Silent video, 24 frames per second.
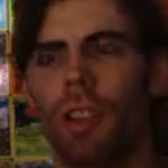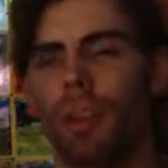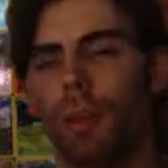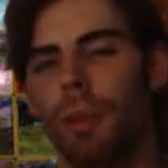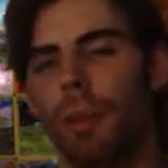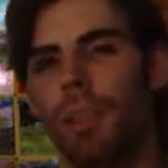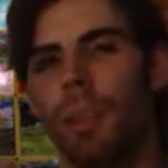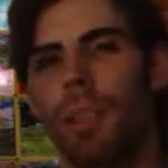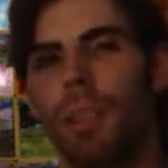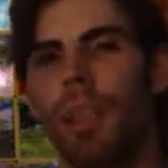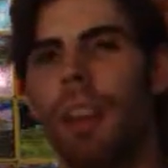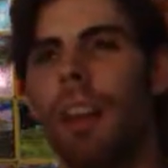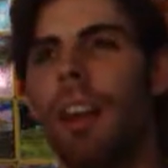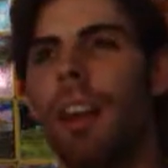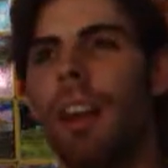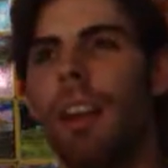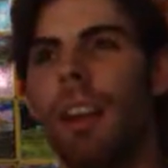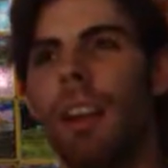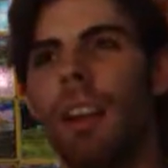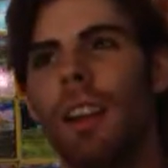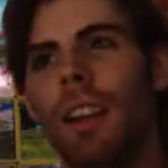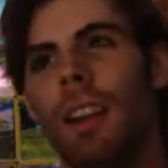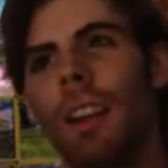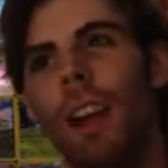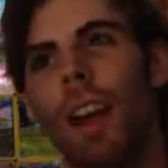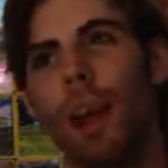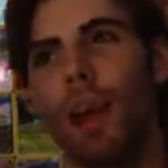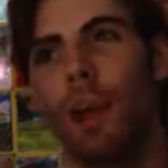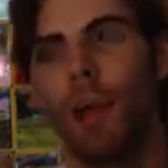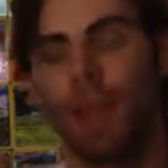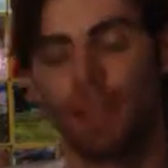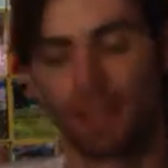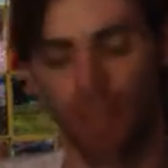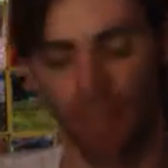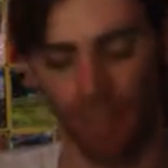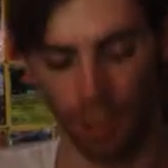I mean, I'm
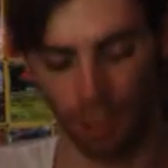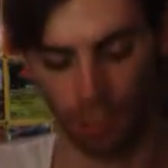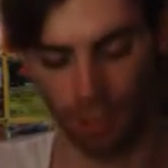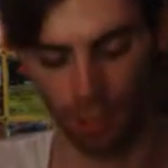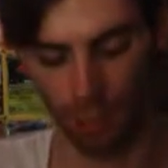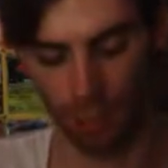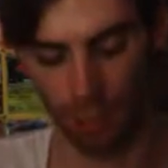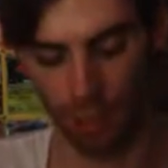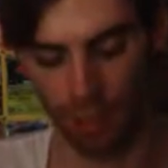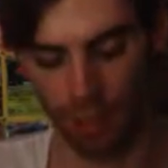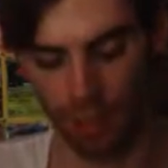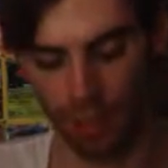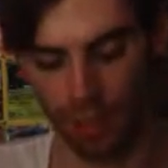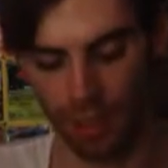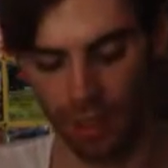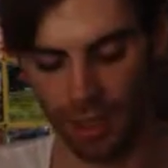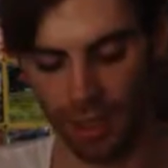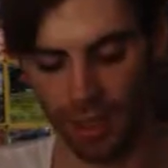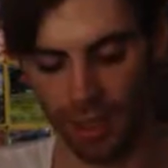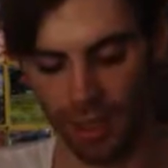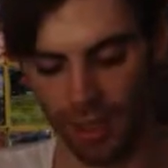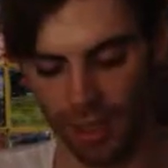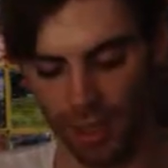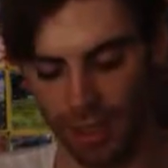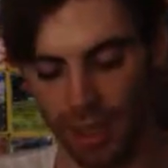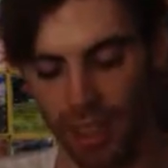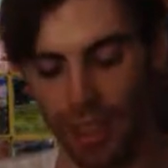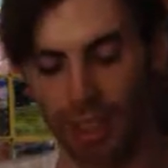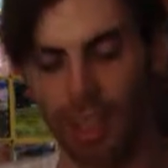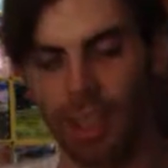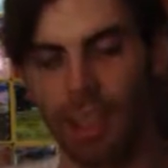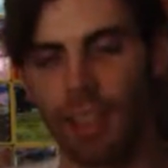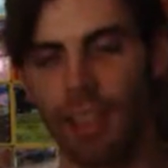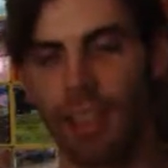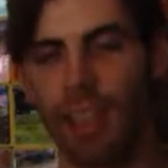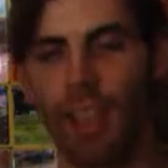not saying Rayquaza EX is
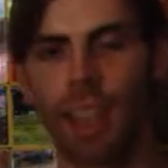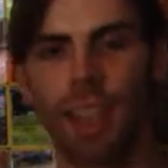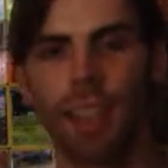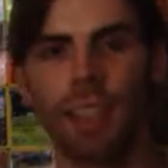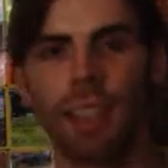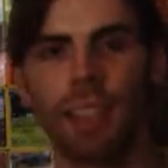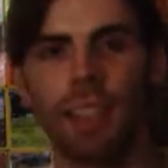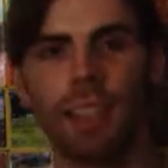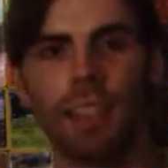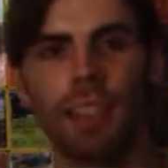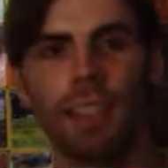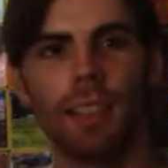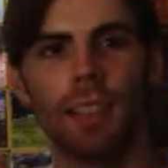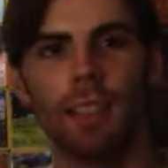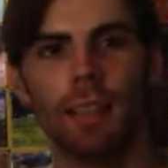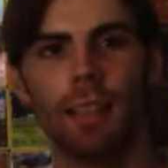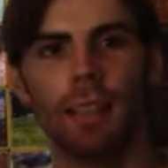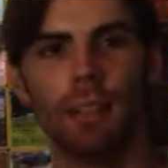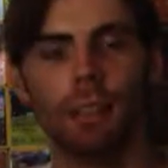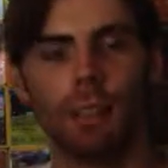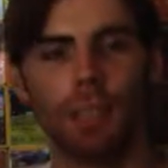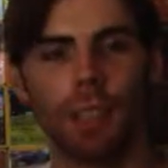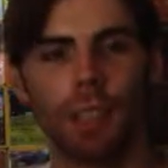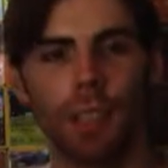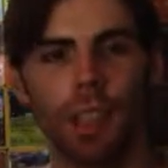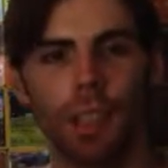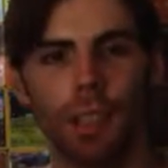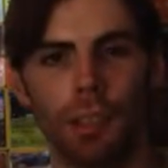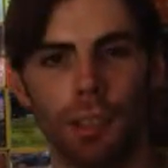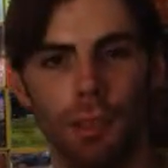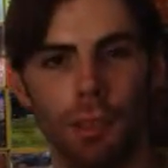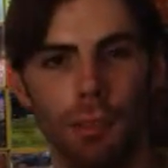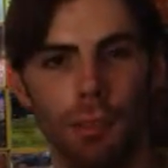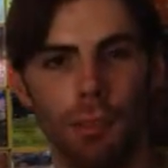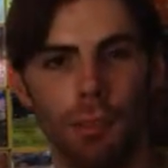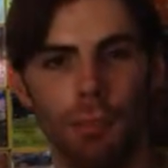anything like
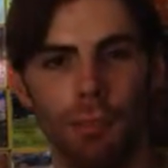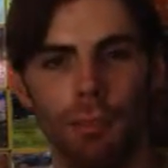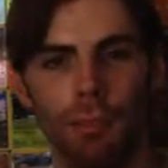Reshiram